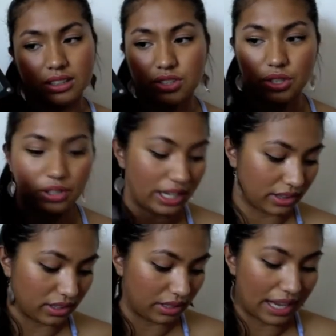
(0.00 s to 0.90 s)
so
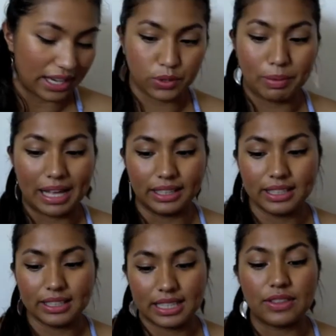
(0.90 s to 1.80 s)
like the actual
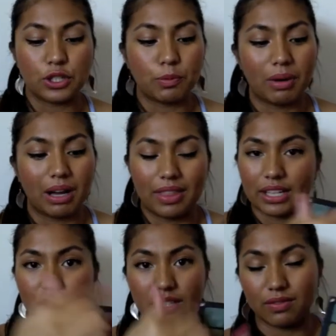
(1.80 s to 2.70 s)
palette, and then you buy
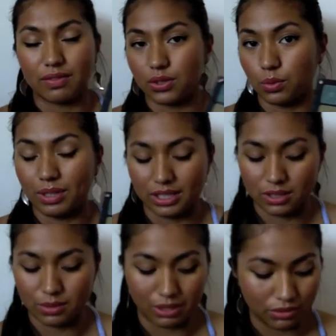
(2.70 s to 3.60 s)
each individual one
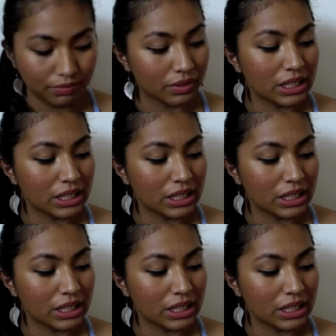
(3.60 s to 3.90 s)
as well,